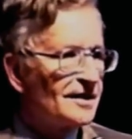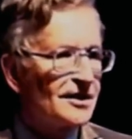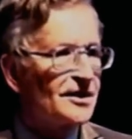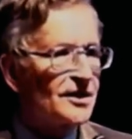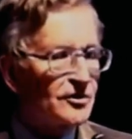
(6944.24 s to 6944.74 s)

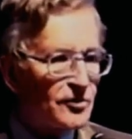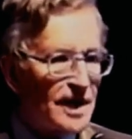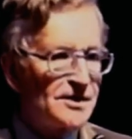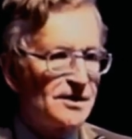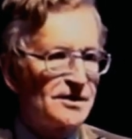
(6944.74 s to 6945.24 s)
the
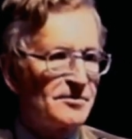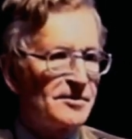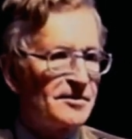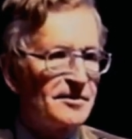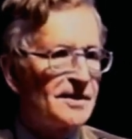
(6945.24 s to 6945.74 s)

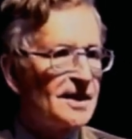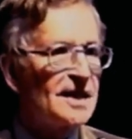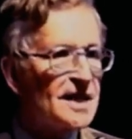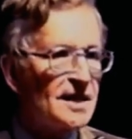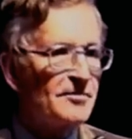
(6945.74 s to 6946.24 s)
racism
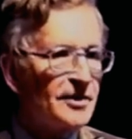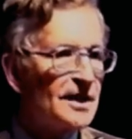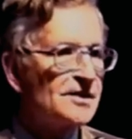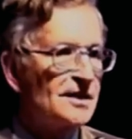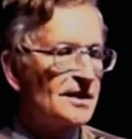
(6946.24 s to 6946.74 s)

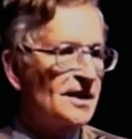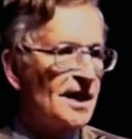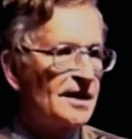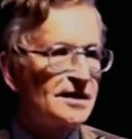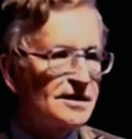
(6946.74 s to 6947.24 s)
implicit in
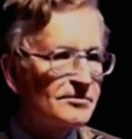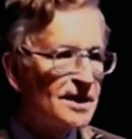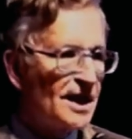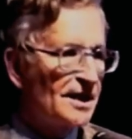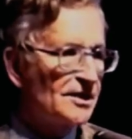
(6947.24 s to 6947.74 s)
that is
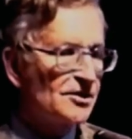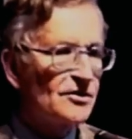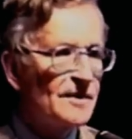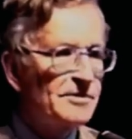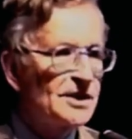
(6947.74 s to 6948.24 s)
beyond
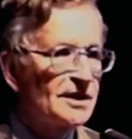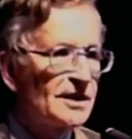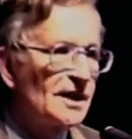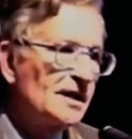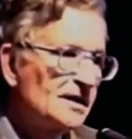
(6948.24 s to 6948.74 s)

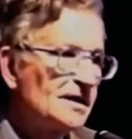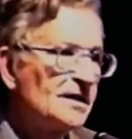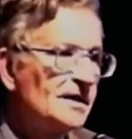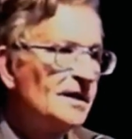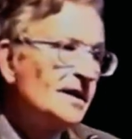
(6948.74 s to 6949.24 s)
description,
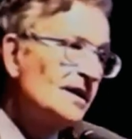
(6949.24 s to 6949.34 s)
and